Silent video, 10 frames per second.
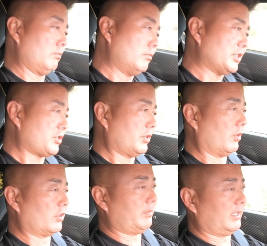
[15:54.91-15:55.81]
which could
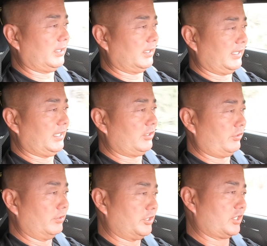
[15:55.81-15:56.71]
ultimately lead
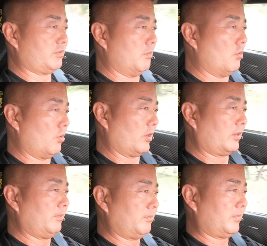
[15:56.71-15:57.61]
to just more
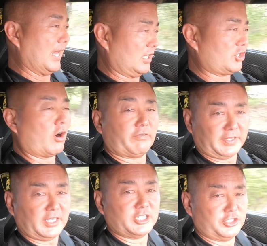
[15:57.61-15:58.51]

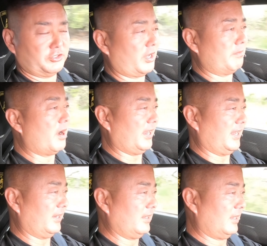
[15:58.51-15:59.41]
catastrophic issues on my
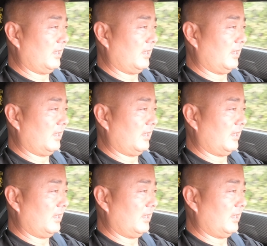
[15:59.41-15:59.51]
end.